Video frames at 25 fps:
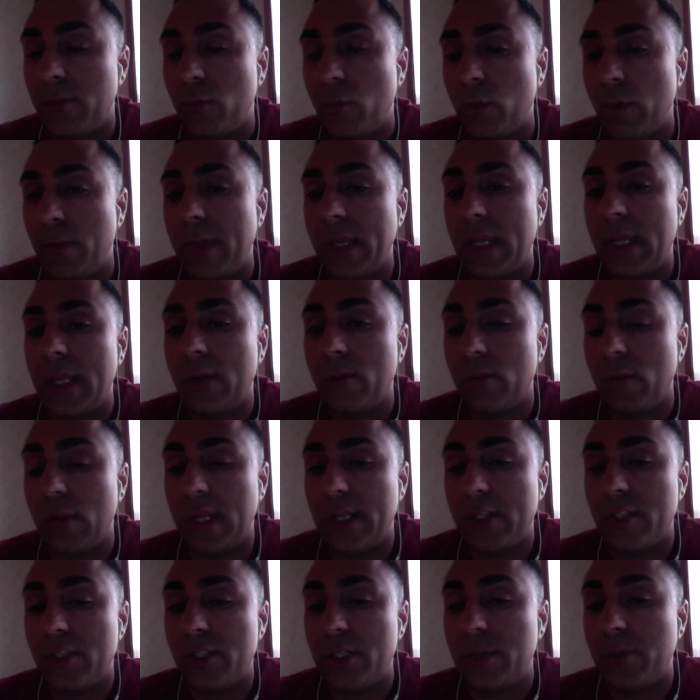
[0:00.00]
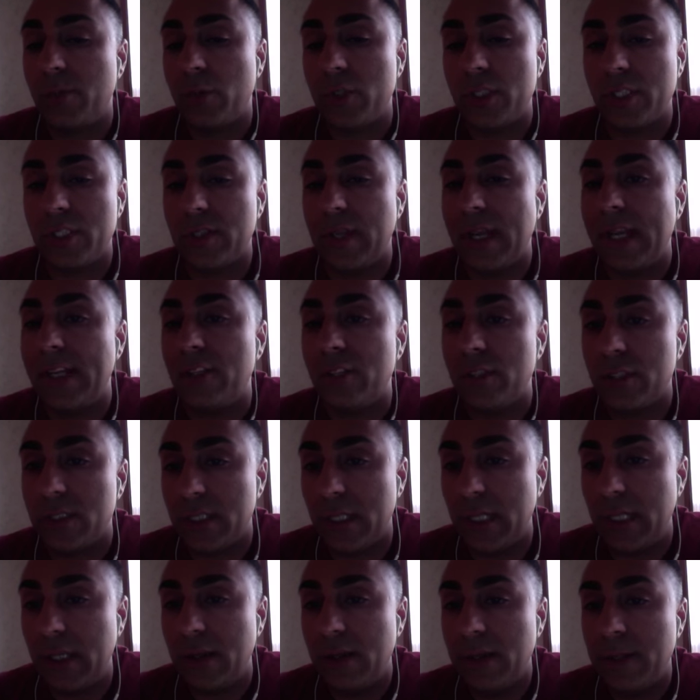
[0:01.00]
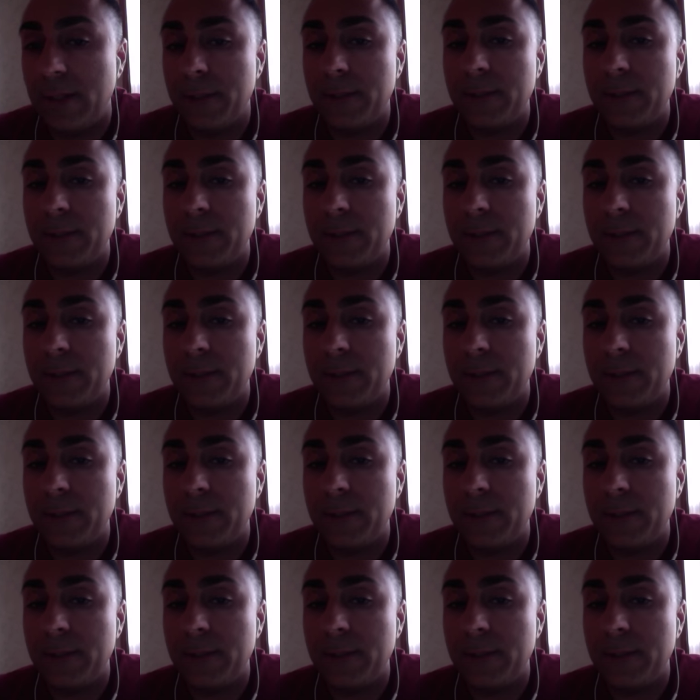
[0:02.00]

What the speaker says: We're making a relationship which is agency.